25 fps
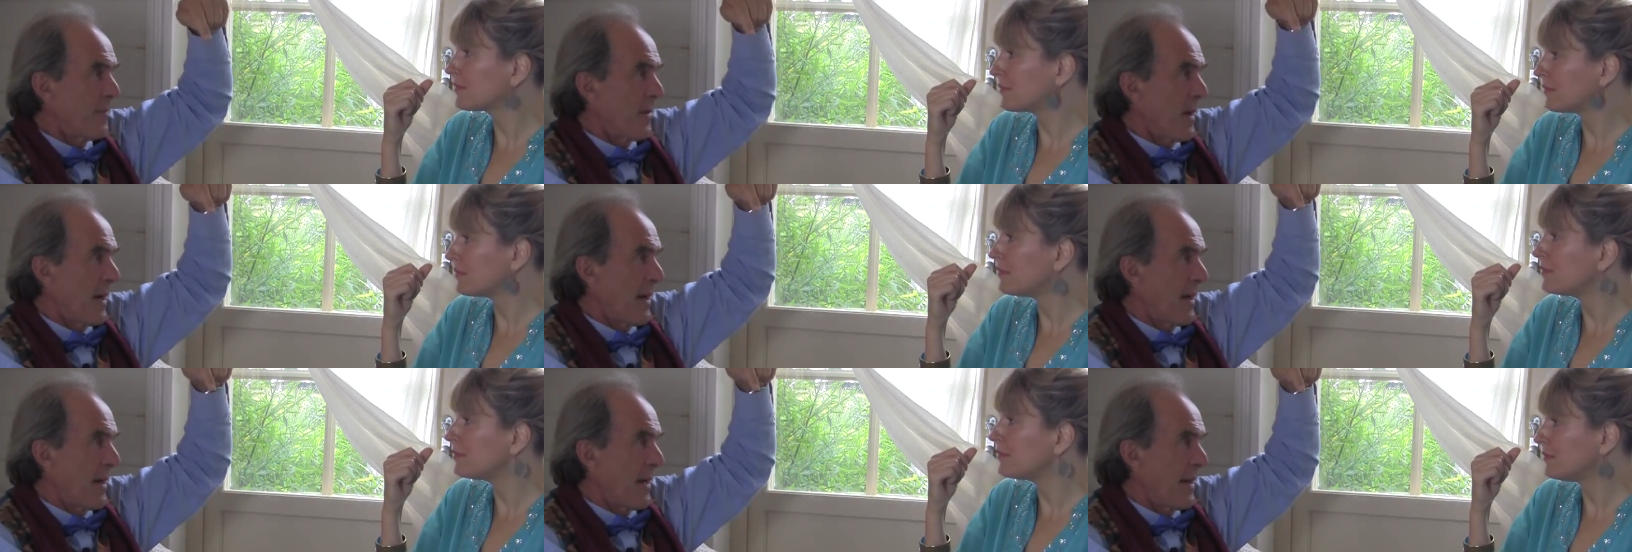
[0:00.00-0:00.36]

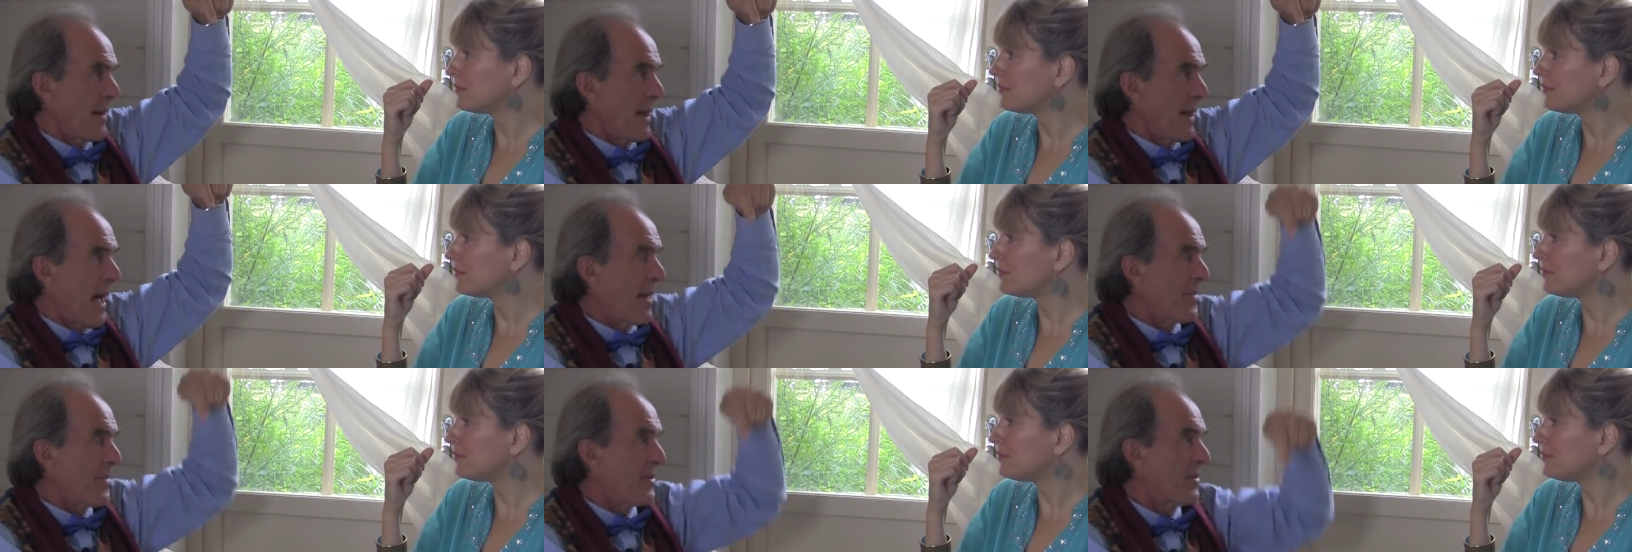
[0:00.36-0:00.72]

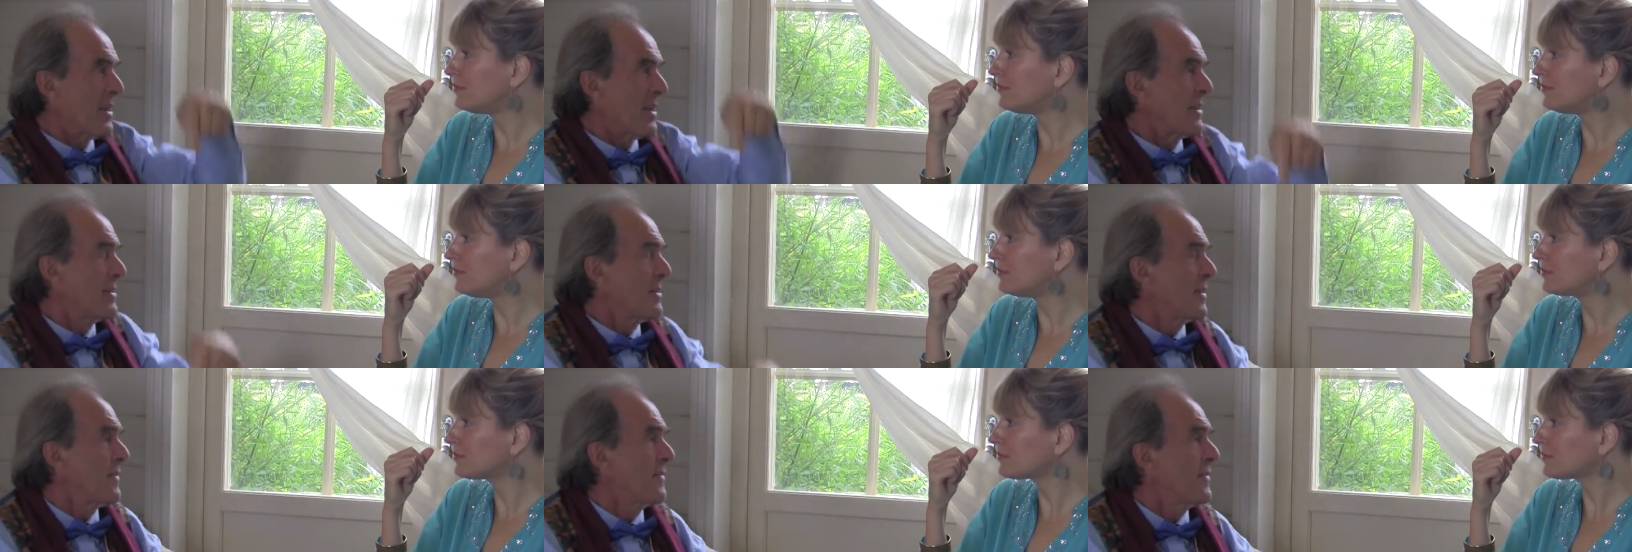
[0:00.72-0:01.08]
Speaker 1: at
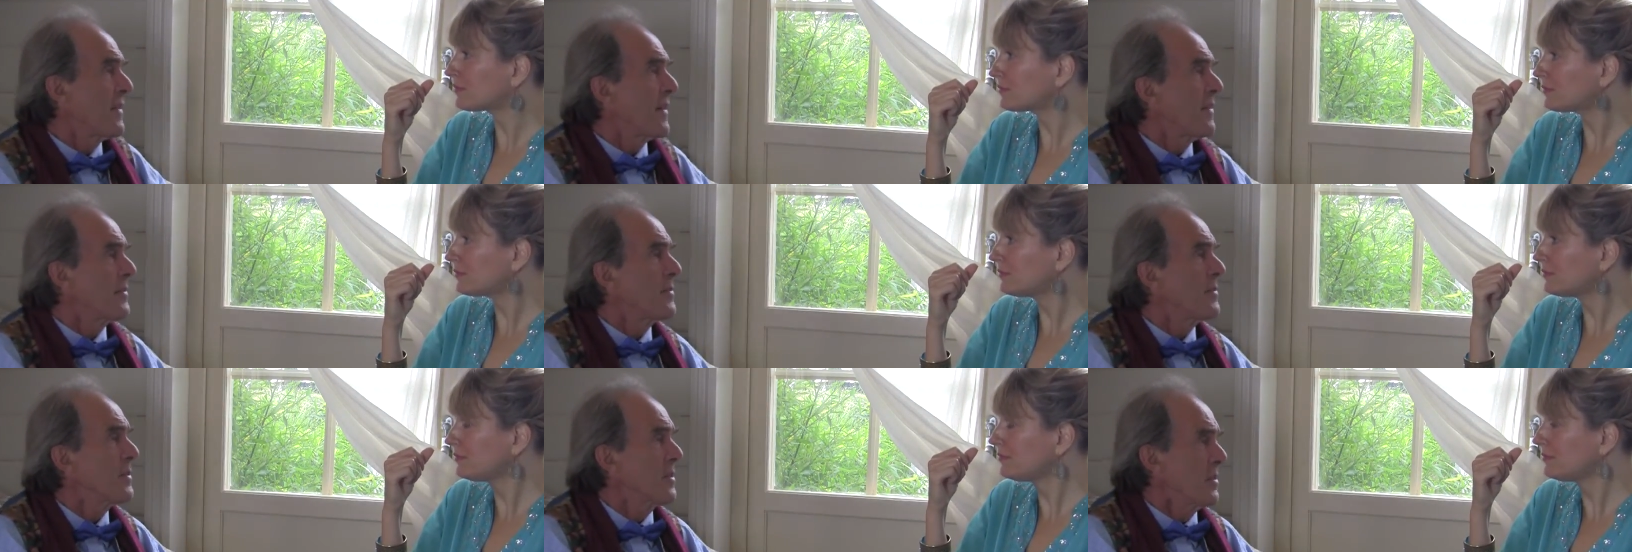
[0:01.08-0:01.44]
either end
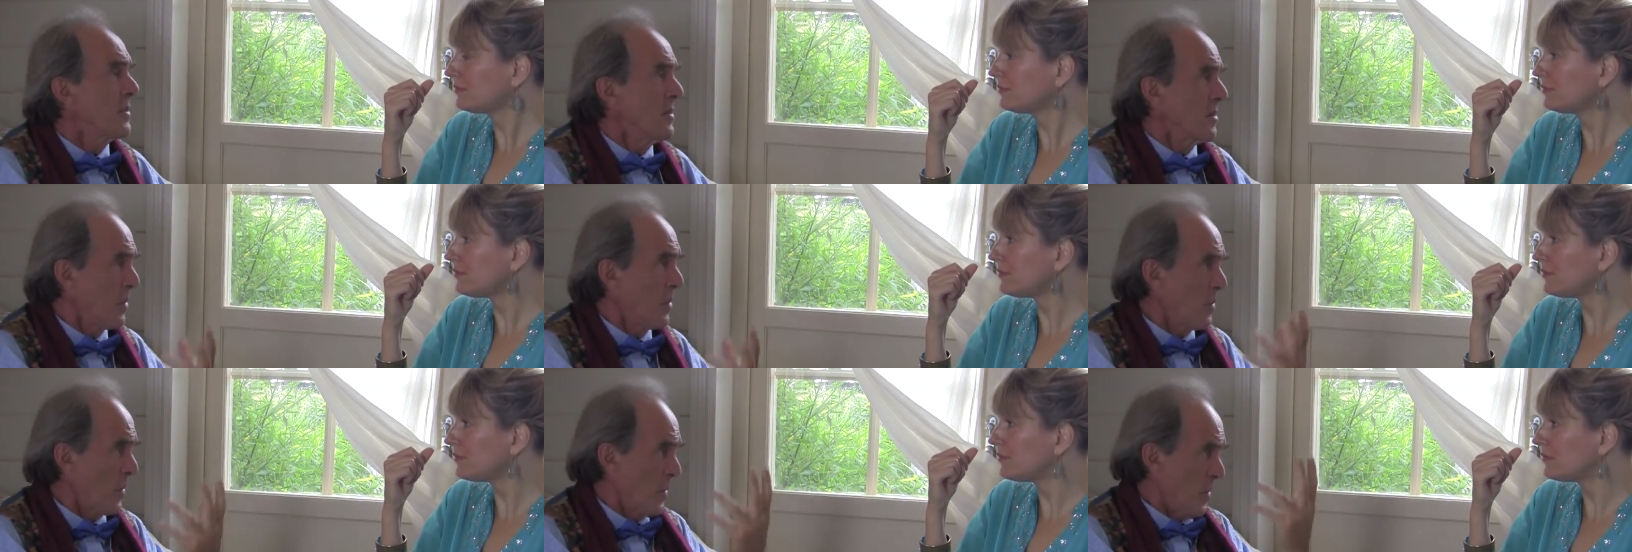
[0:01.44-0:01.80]
of,
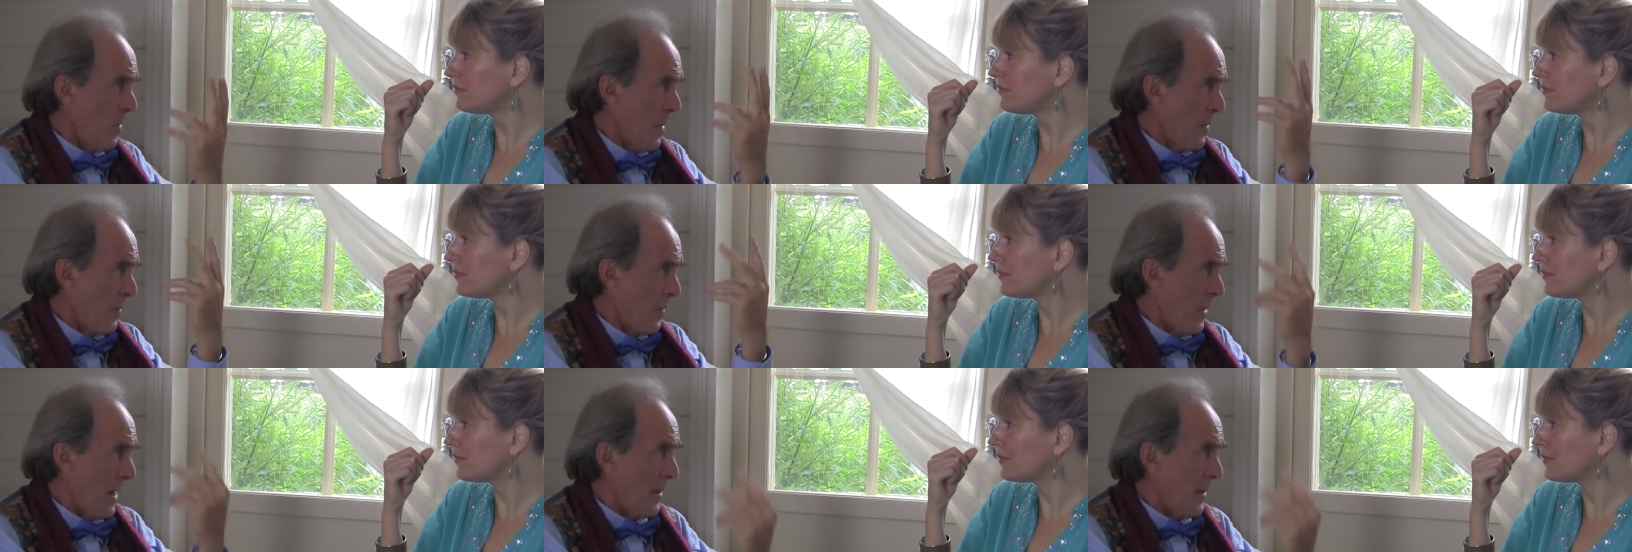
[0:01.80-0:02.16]
you know,
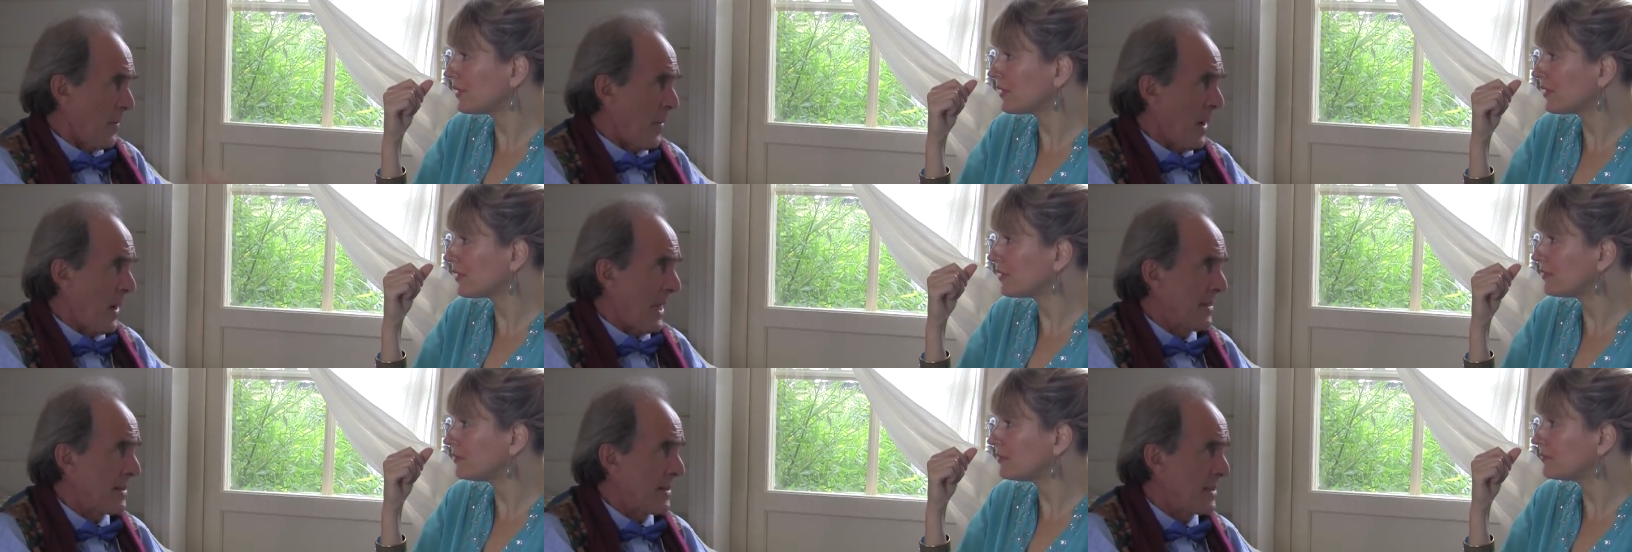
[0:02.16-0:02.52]

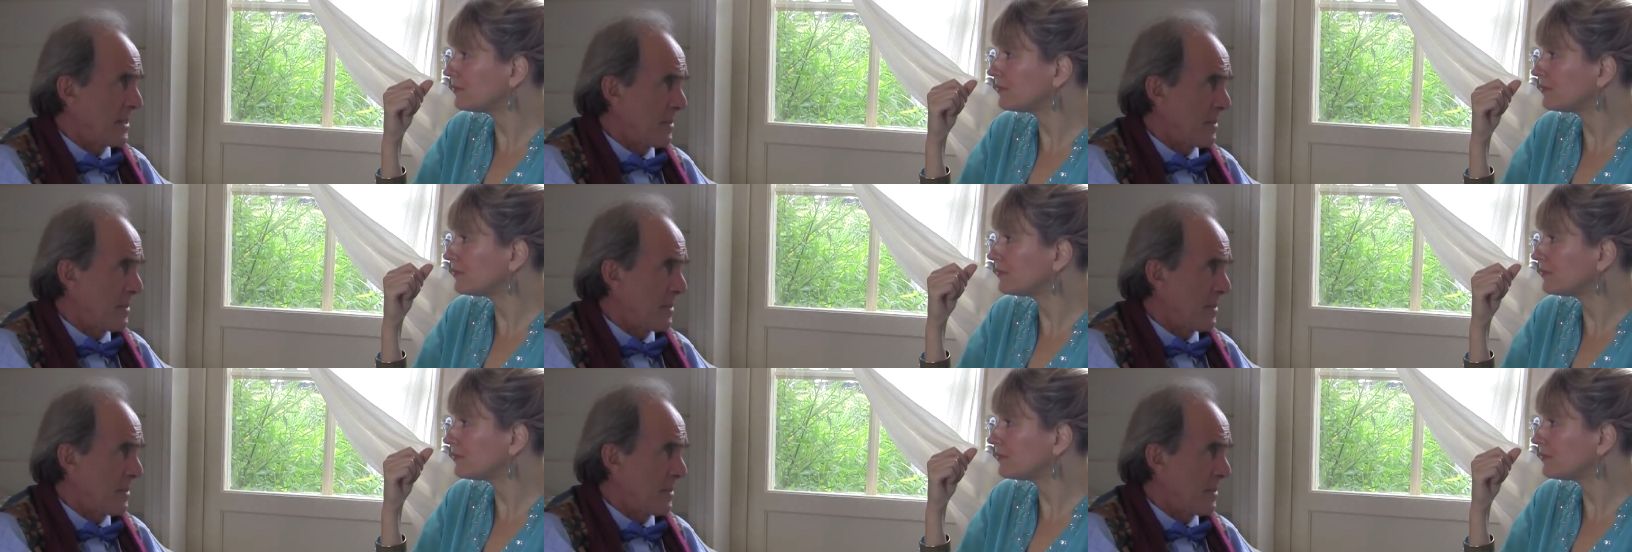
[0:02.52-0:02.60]
where the